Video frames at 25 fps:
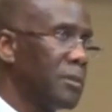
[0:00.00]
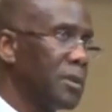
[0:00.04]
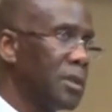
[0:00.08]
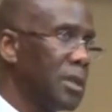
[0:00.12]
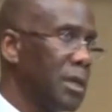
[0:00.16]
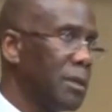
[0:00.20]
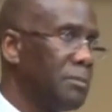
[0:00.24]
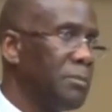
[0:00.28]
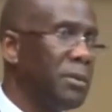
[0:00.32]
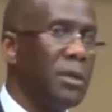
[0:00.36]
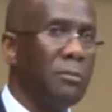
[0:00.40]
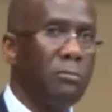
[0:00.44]

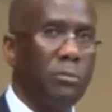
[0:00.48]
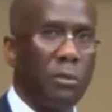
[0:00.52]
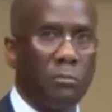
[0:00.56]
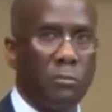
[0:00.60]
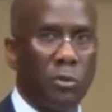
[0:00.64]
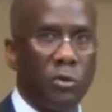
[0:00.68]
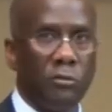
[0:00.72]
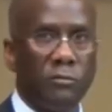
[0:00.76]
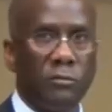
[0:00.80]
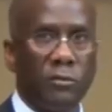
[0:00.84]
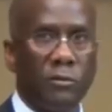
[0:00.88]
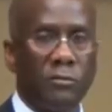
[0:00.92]
get people
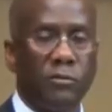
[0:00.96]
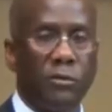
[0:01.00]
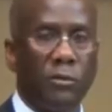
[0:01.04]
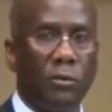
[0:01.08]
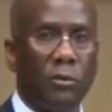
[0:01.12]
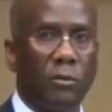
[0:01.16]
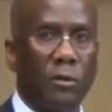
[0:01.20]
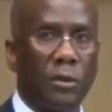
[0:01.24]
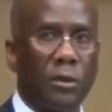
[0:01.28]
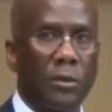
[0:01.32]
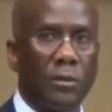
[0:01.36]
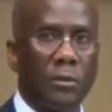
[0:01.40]
moving
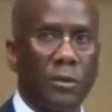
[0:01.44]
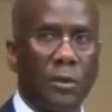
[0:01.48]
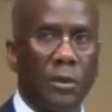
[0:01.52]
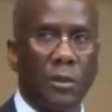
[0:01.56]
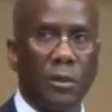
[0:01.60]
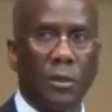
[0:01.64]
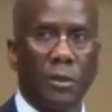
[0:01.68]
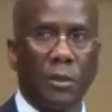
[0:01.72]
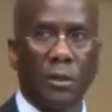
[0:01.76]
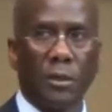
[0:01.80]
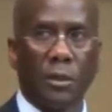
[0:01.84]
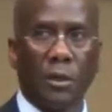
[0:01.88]
forward
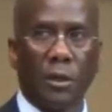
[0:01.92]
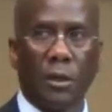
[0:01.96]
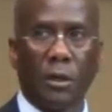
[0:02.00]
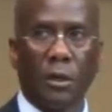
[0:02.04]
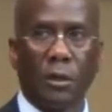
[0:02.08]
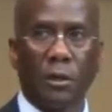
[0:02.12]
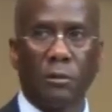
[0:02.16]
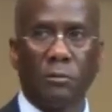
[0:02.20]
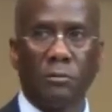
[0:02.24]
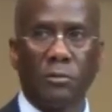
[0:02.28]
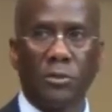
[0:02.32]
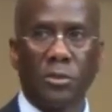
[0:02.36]

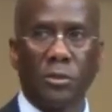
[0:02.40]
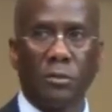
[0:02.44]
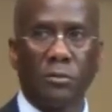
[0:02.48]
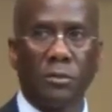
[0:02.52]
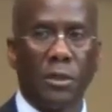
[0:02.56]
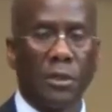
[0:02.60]
so